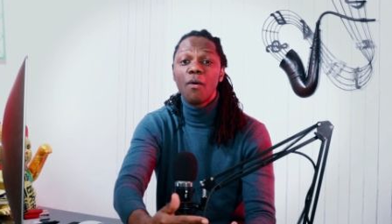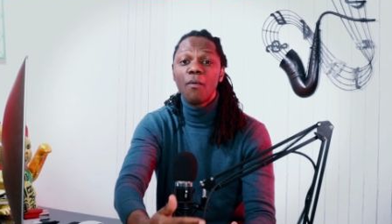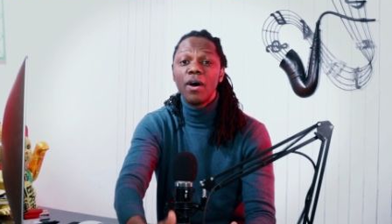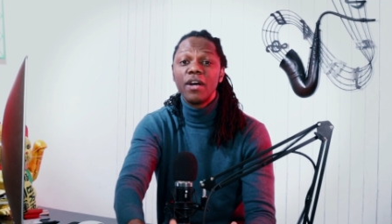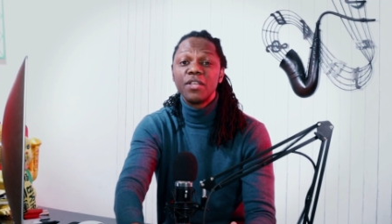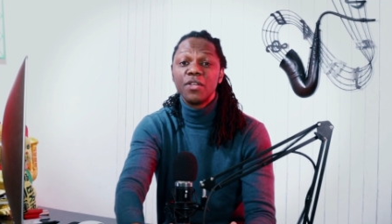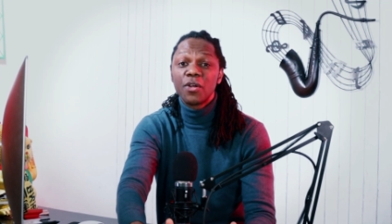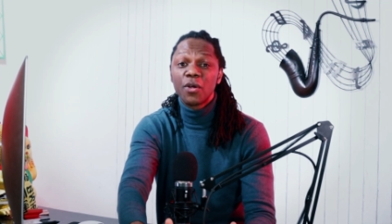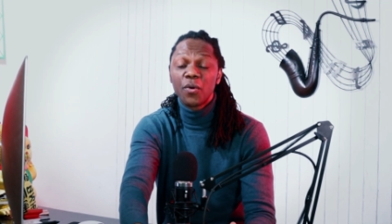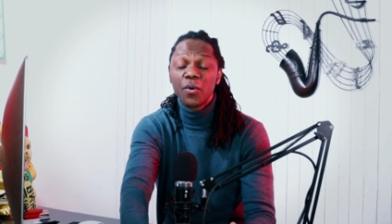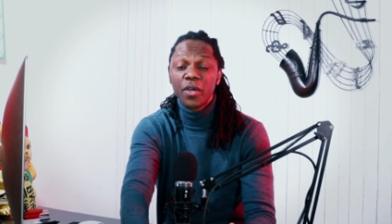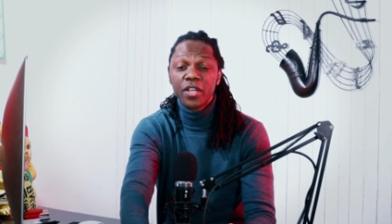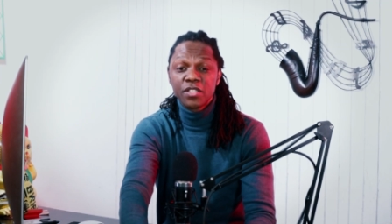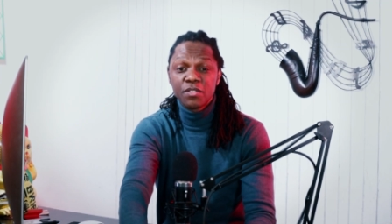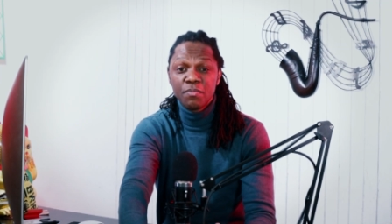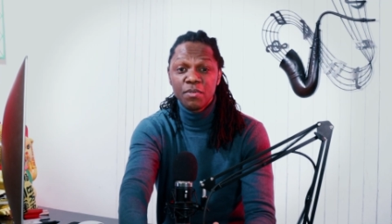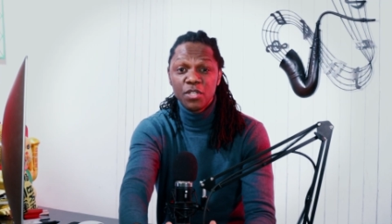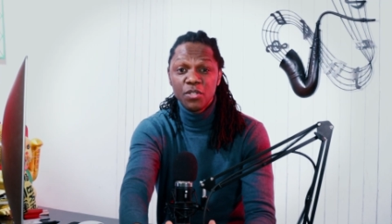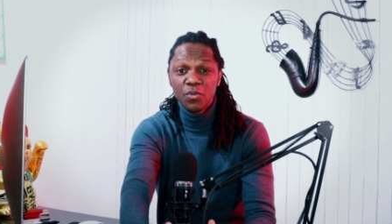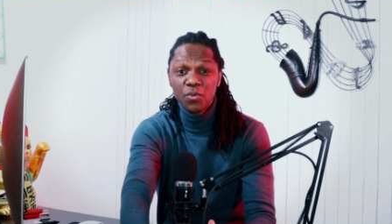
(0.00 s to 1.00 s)
are what you're going
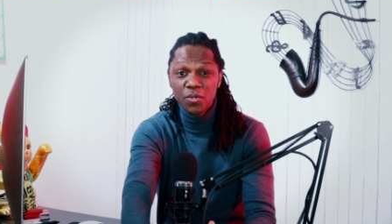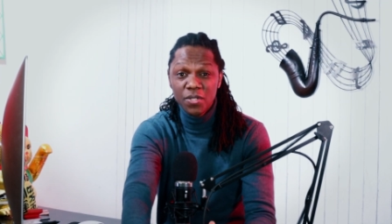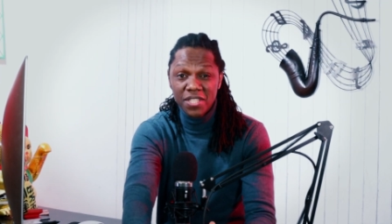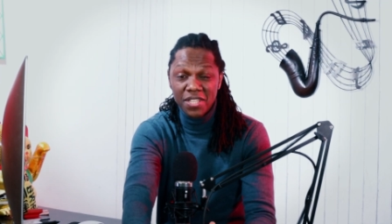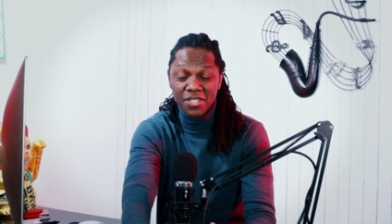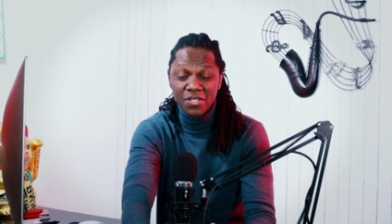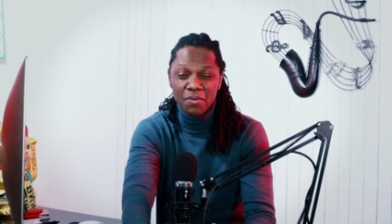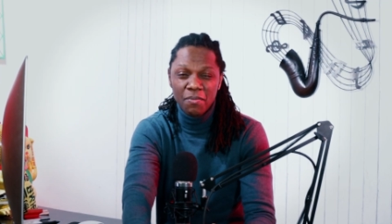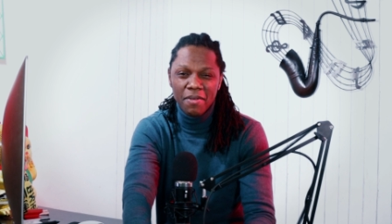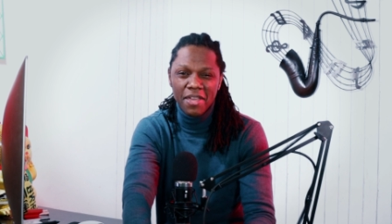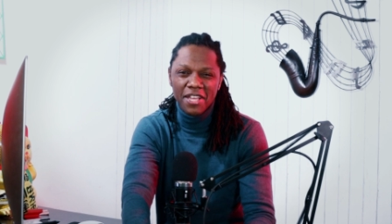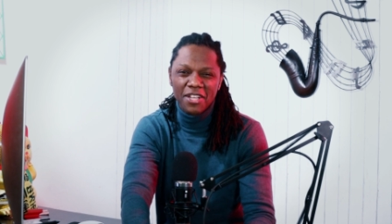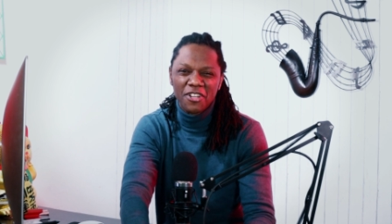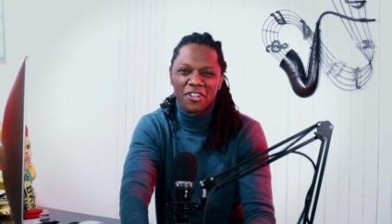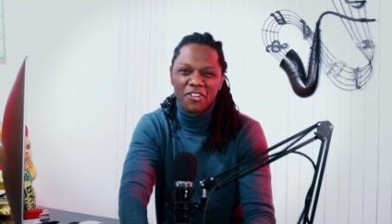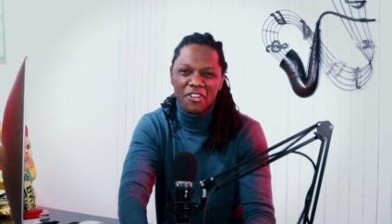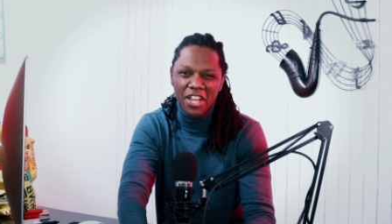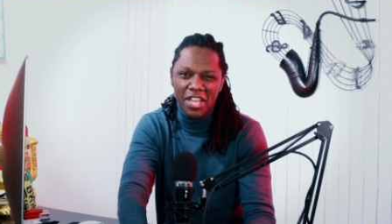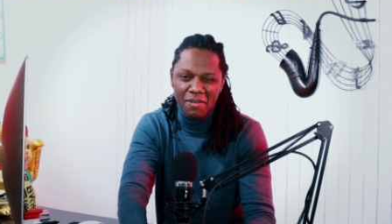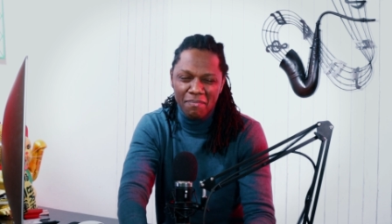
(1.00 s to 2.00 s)
to be using to
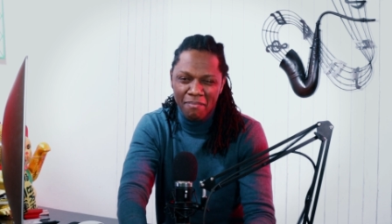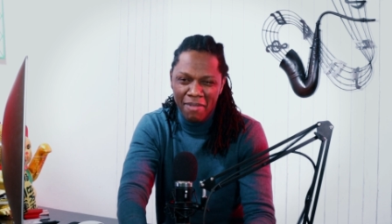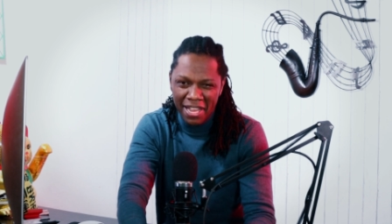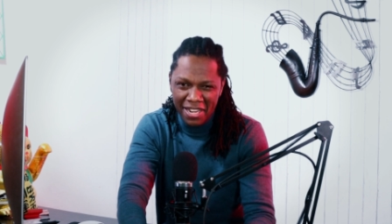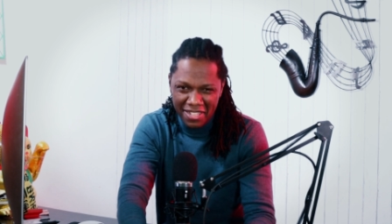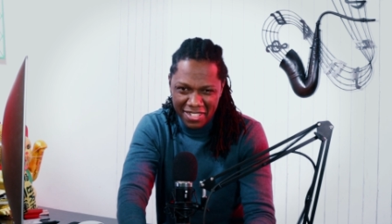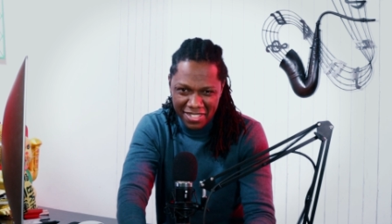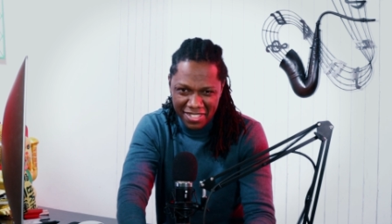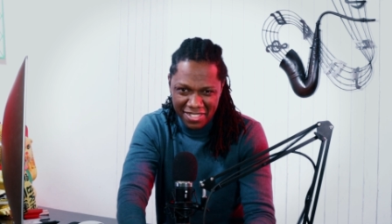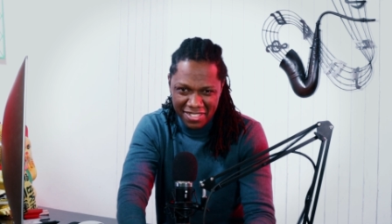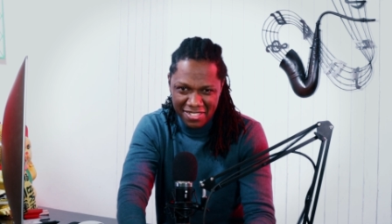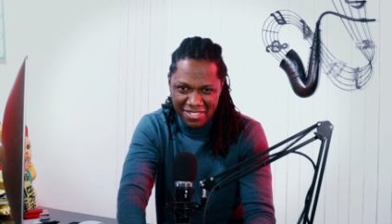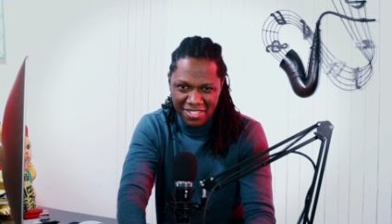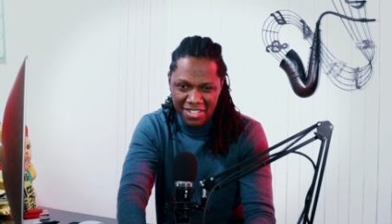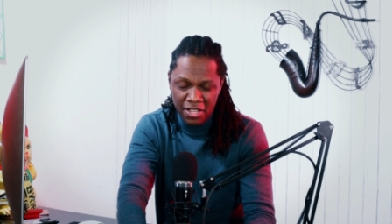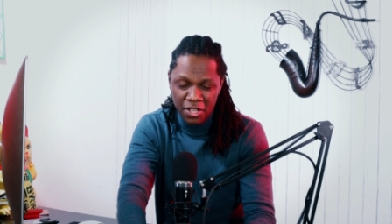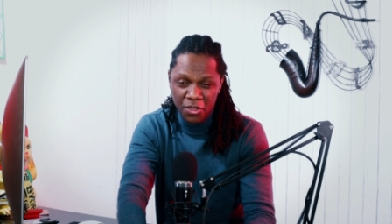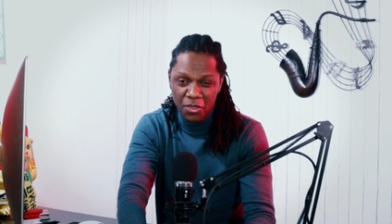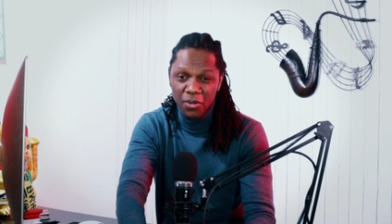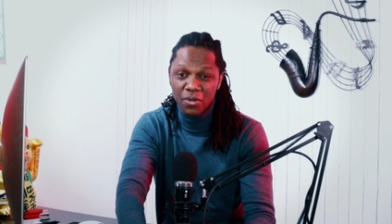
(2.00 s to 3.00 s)
make great
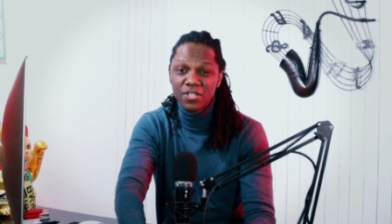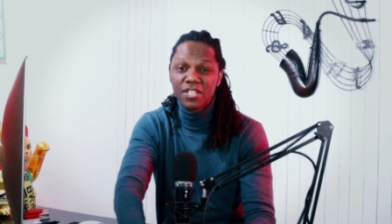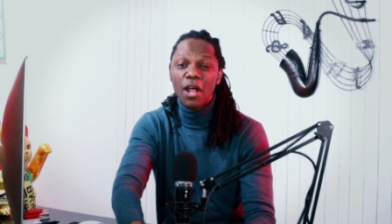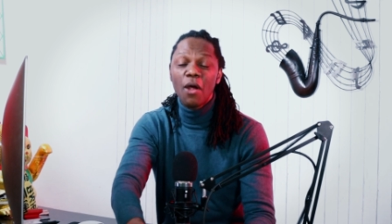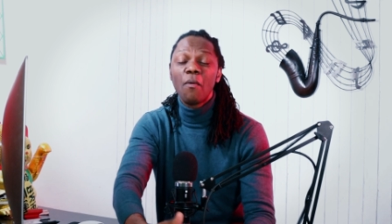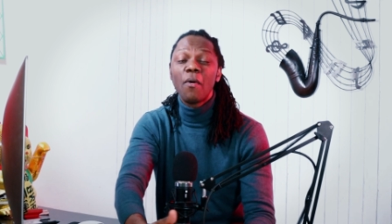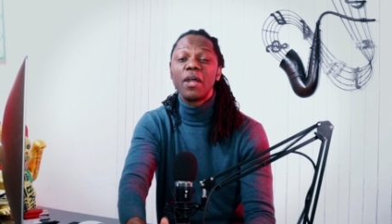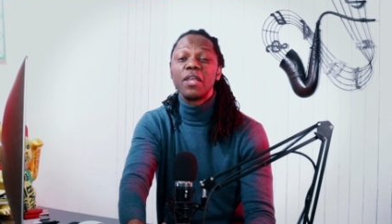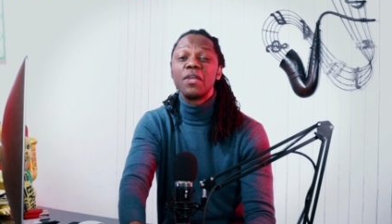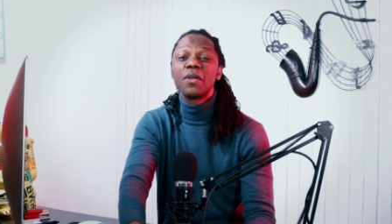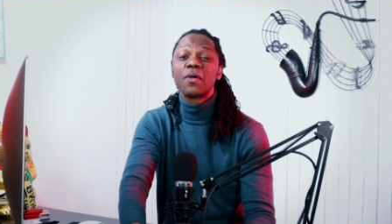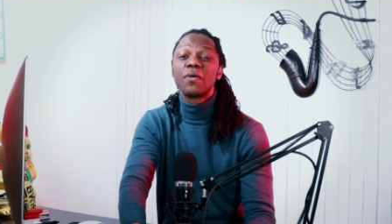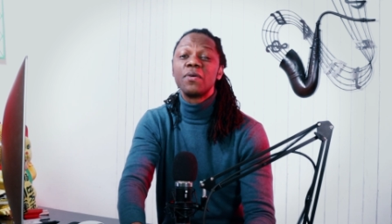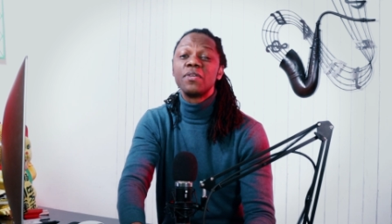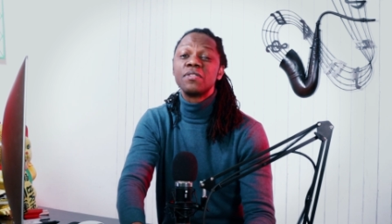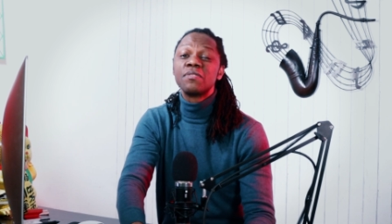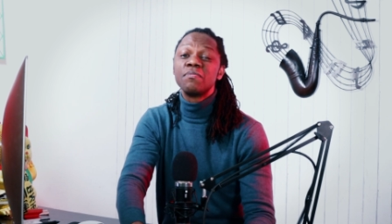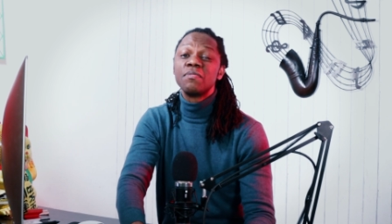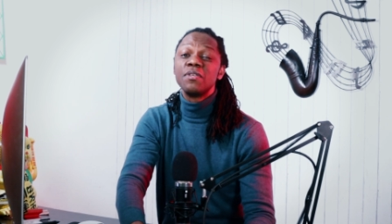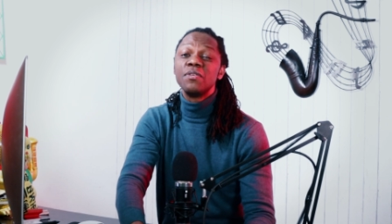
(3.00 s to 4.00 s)
melodies. Those are what you're
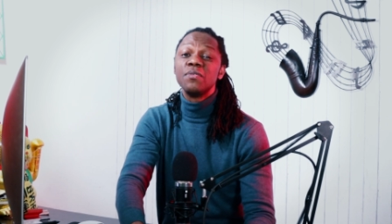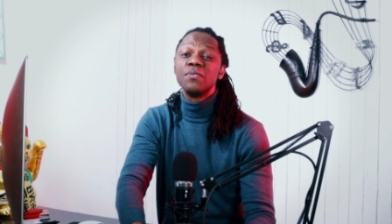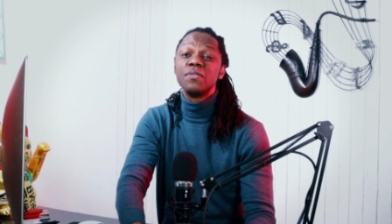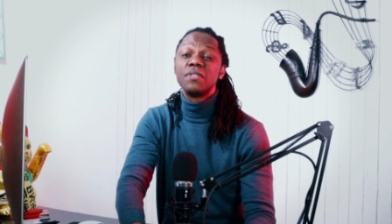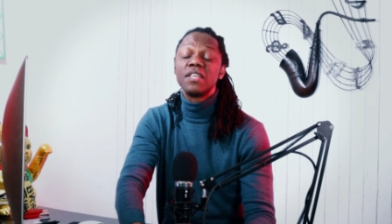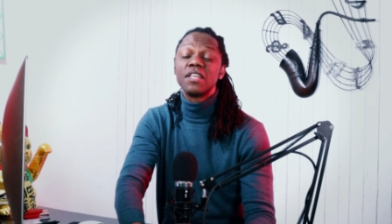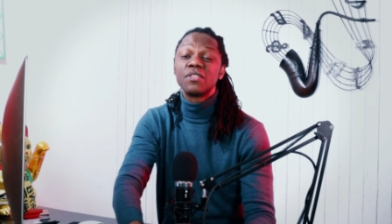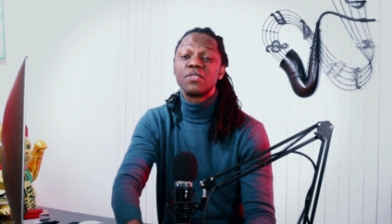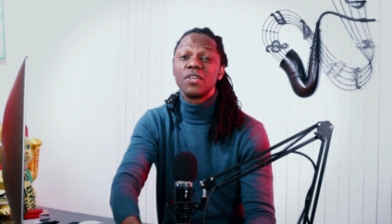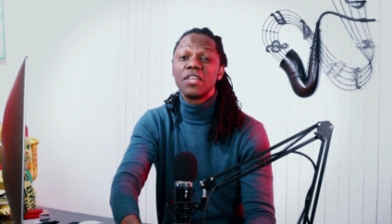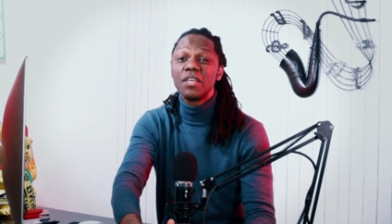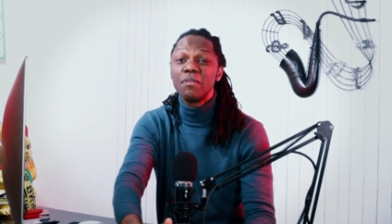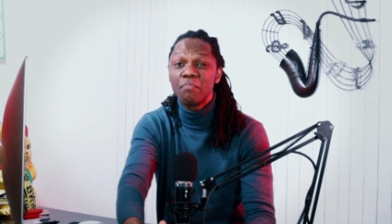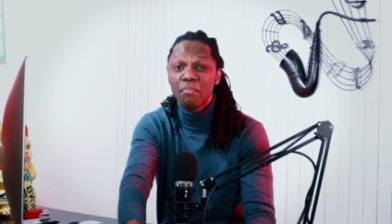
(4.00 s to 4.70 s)
going to be using to